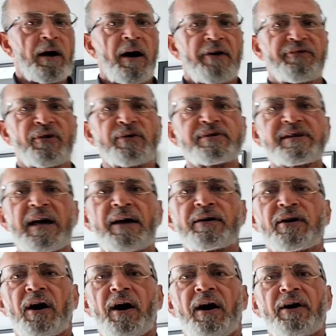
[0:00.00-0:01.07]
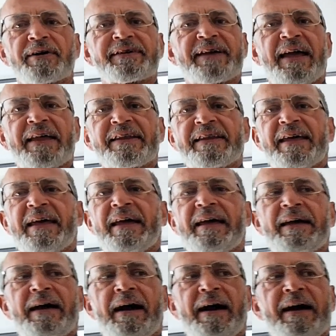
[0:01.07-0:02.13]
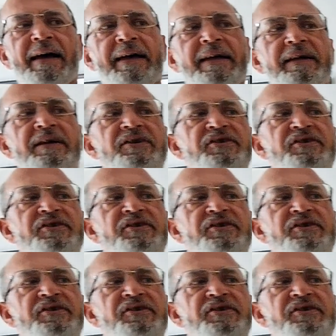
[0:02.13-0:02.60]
I've also got on the end here a